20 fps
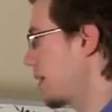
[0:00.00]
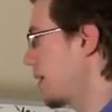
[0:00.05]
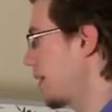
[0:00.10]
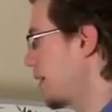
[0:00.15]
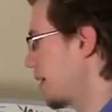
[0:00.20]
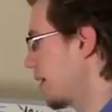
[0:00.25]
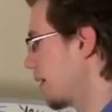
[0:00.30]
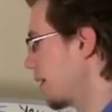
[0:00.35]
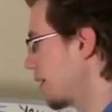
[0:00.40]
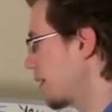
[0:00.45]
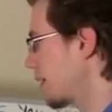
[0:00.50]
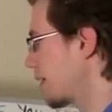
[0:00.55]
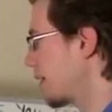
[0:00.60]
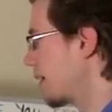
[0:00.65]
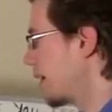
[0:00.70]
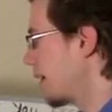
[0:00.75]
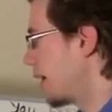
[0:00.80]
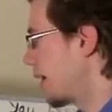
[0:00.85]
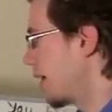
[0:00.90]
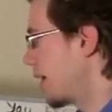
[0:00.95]
here,
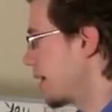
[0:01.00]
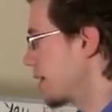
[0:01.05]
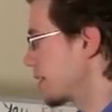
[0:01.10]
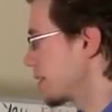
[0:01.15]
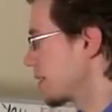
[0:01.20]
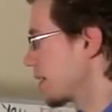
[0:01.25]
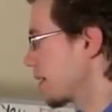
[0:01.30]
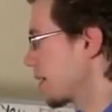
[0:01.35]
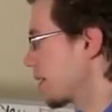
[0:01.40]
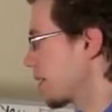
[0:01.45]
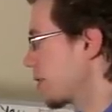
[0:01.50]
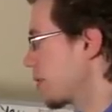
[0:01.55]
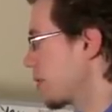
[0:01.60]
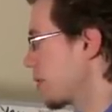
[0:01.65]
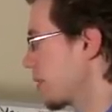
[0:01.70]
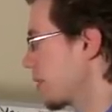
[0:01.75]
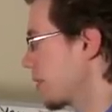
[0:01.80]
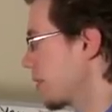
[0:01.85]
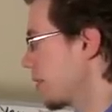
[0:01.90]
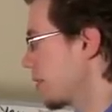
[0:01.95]
it has a
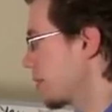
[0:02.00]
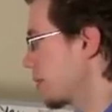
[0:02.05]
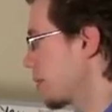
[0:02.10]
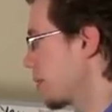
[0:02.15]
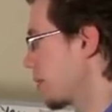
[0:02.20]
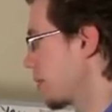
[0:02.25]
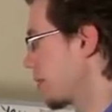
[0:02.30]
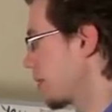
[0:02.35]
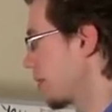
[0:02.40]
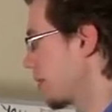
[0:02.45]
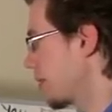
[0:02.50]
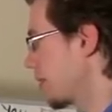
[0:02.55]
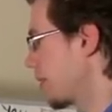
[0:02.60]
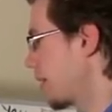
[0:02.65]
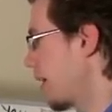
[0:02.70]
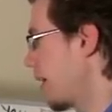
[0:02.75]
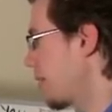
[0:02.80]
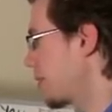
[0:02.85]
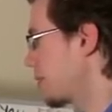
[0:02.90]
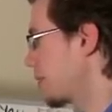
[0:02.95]
quarter note, and
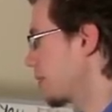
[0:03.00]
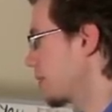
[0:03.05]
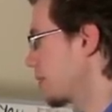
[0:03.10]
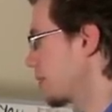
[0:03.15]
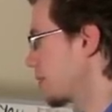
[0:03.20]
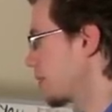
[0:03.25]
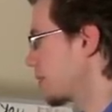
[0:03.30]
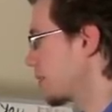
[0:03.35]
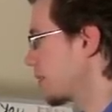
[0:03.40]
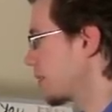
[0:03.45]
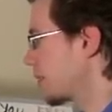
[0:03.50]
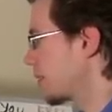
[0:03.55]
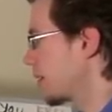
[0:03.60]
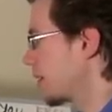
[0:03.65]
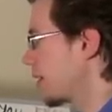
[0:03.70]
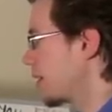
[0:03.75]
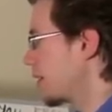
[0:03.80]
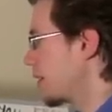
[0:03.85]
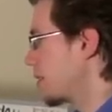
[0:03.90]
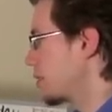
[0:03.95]
half note.
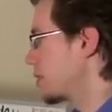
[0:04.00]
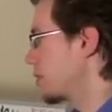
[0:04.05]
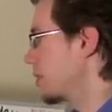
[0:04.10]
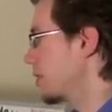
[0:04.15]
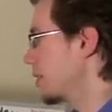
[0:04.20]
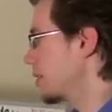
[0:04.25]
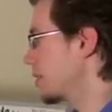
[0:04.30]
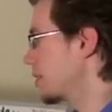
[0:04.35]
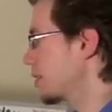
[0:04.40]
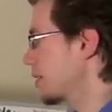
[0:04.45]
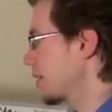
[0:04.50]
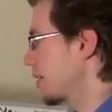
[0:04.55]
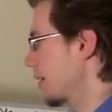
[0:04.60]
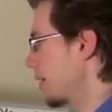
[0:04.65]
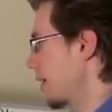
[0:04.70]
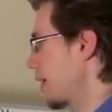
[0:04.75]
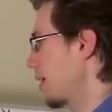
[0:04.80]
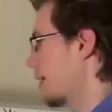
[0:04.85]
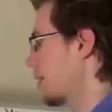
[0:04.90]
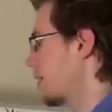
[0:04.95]
So this is going to
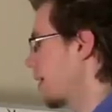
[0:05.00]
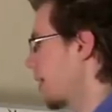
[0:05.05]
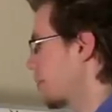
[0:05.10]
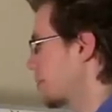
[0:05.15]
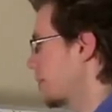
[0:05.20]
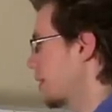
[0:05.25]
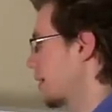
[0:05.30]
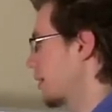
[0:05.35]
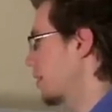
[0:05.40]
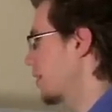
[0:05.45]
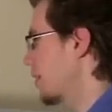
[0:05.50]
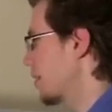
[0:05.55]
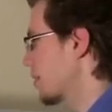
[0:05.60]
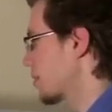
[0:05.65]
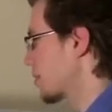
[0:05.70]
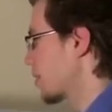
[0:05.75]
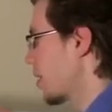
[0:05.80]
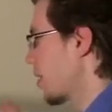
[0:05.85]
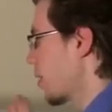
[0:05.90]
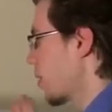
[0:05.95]
get clapped like this.
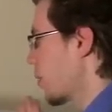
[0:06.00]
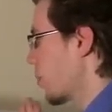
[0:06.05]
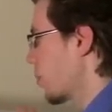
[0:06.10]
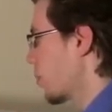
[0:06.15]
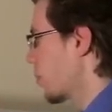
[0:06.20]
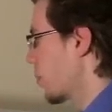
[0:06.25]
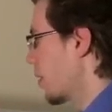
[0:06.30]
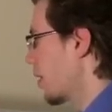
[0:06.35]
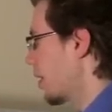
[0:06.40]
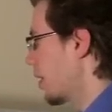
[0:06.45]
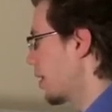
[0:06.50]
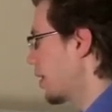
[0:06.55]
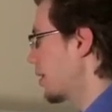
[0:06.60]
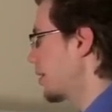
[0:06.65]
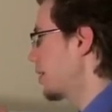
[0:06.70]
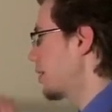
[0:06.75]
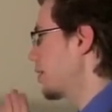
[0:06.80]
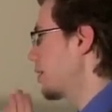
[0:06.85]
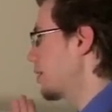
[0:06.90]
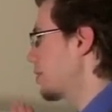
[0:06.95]
1,
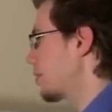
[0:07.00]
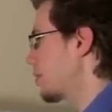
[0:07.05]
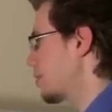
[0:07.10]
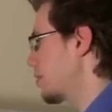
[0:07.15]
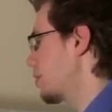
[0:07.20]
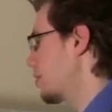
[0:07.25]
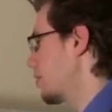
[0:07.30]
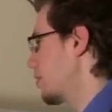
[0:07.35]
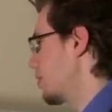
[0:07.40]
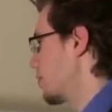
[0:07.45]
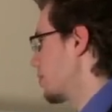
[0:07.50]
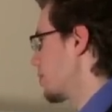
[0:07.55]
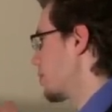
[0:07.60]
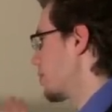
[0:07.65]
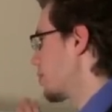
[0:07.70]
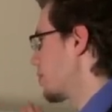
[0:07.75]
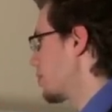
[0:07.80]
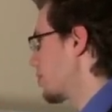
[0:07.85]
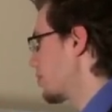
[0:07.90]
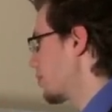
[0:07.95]
2,
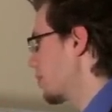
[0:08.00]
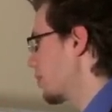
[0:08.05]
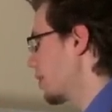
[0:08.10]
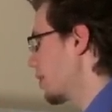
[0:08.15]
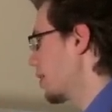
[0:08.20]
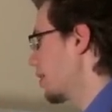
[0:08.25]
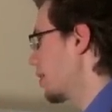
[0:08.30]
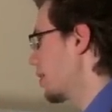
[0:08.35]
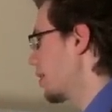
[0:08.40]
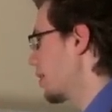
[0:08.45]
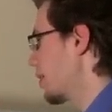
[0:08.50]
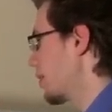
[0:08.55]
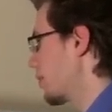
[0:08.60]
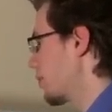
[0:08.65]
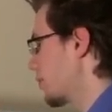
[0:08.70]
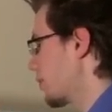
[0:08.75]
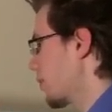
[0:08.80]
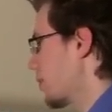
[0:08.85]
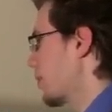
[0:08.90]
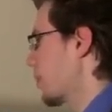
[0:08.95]
3,
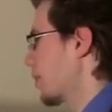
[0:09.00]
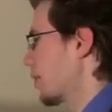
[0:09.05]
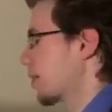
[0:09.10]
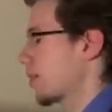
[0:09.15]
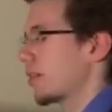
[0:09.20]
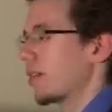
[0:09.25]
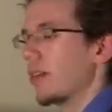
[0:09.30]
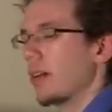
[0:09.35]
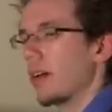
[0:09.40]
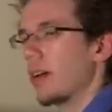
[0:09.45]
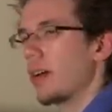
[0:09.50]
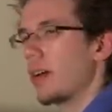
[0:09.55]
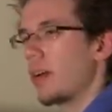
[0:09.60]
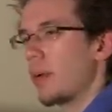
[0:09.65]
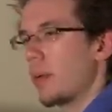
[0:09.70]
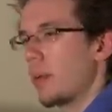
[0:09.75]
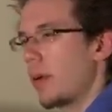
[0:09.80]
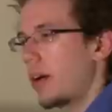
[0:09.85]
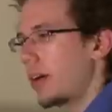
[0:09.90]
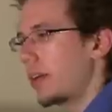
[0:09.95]
4. Or
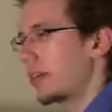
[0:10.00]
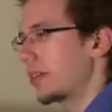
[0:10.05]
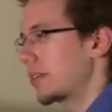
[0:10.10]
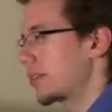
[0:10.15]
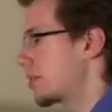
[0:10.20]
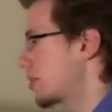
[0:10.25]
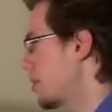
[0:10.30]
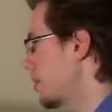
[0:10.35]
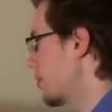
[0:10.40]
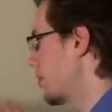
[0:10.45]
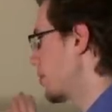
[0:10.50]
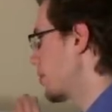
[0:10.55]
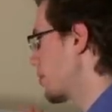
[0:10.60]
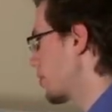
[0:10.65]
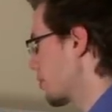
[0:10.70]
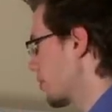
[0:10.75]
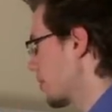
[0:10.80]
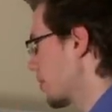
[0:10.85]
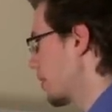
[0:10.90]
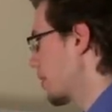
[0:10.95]
1, 2,
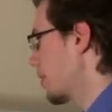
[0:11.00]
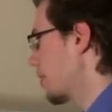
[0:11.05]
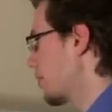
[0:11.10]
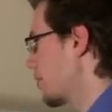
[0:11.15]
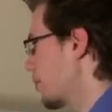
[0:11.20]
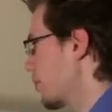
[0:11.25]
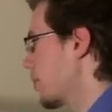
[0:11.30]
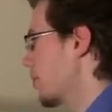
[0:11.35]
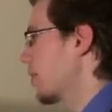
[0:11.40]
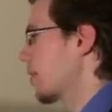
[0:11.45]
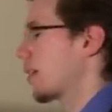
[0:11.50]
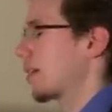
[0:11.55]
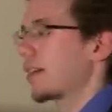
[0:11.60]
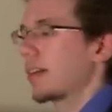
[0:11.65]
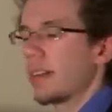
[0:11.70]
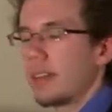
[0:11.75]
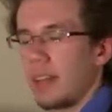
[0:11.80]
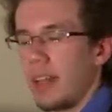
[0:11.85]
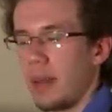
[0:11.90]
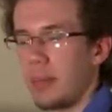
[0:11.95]
3, 4.
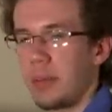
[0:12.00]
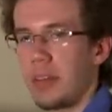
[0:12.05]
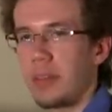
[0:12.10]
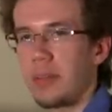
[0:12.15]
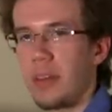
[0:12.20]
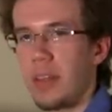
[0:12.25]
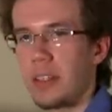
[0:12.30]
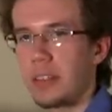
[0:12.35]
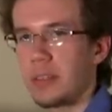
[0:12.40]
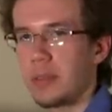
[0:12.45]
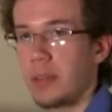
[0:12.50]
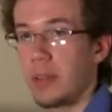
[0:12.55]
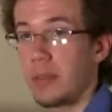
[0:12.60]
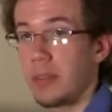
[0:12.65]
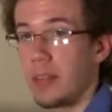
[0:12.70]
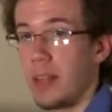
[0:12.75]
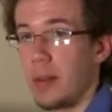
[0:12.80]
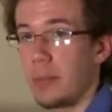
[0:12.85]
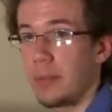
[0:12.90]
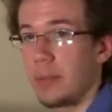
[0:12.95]
That'd be a faster way
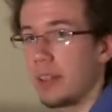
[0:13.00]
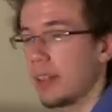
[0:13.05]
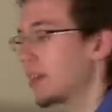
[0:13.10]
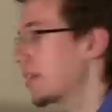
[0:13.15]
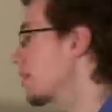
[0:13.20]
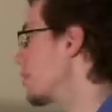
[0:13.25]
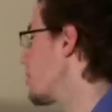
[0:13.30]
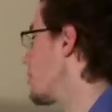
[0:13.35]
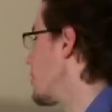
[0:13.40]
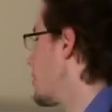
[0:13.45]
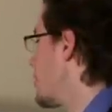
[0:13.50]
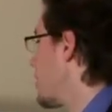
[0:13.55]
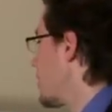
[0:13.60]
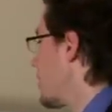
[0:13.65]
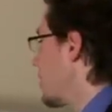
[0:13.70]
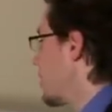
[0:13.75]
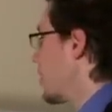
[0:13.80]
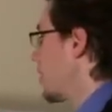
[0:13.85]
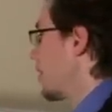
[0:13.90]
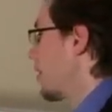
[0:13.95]
of clapping
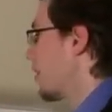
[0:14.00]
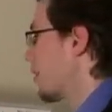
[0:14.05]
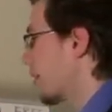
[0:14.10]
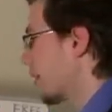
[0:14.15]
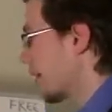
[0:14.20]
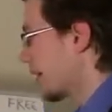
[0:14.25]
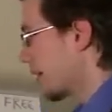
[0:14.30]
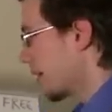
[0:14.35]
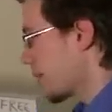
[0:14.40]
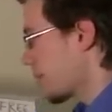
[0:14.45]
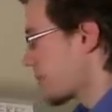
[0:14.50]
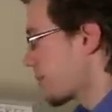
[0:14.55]
it. Okay?